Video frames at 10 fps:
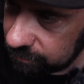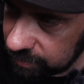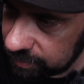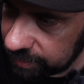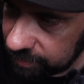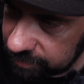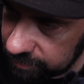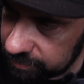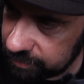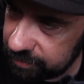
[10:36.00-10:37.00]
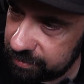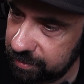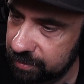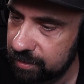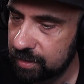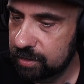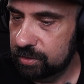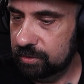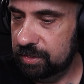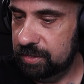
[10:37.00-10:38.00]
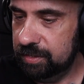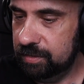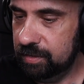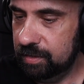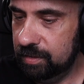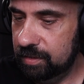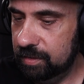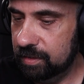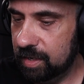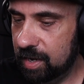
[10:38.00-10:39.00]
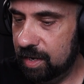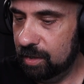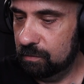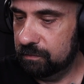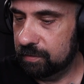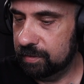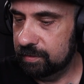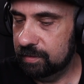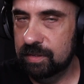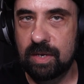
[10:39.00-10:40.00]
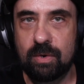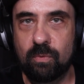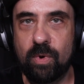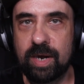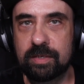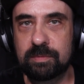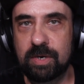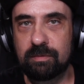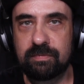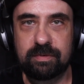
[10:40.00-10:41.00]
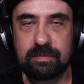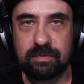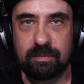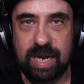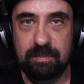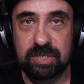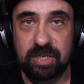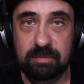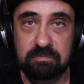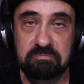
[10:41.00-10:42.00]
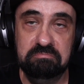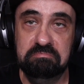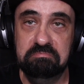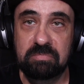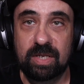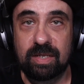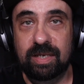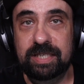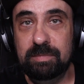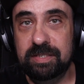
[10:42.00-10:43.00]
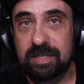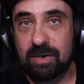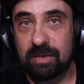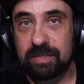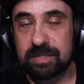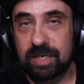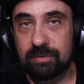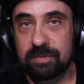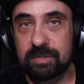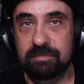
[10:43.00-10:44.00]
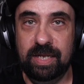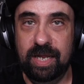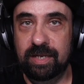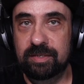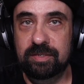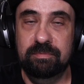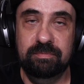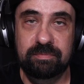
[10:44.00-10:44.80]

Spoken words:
where the hell is it? It's here. So this is the Alovon Wireless microphone from Amazon. Let me see how this sounds and